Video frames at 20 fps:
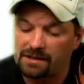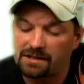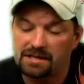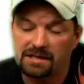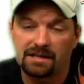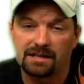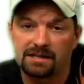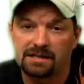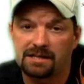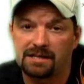this
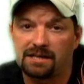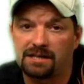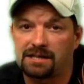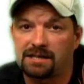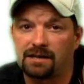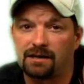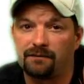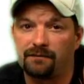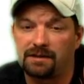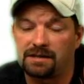
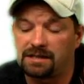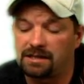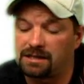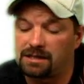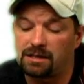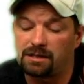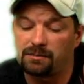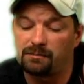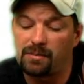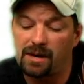consists of is
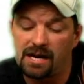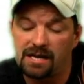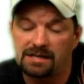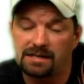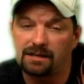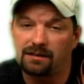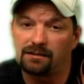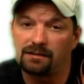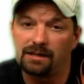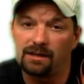this is
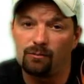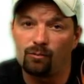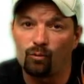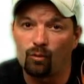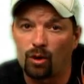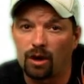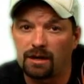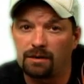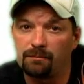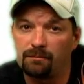basically
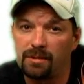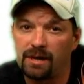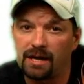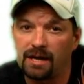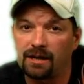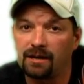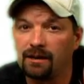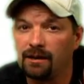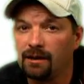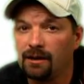one
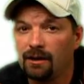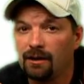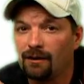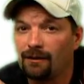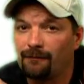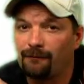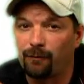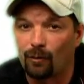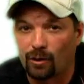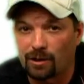big
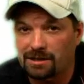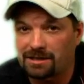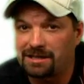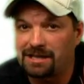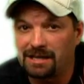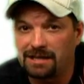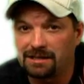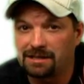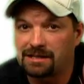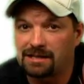
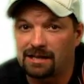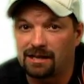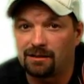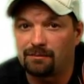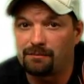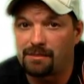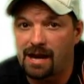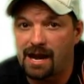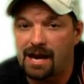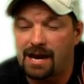14 cell
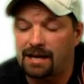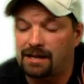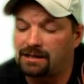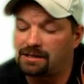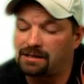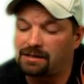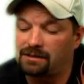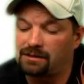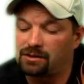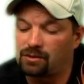
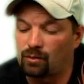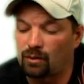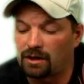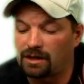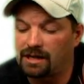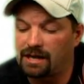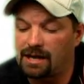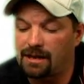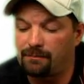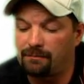max,
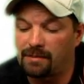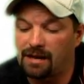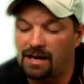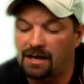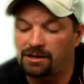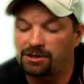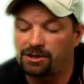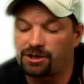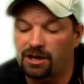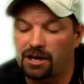20 amp
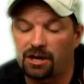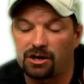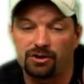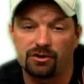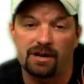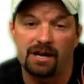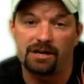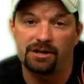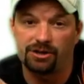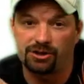max charge
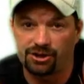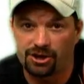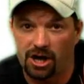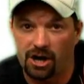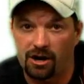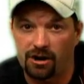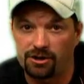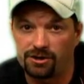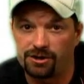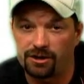rate
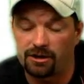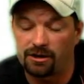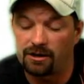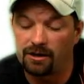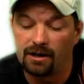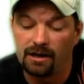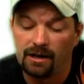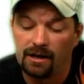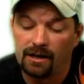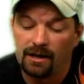charger.
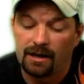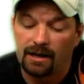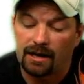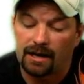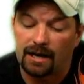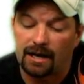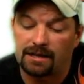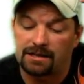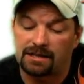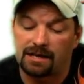
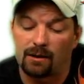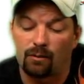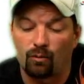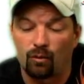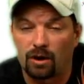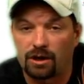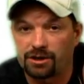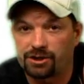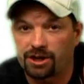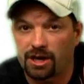It's got 1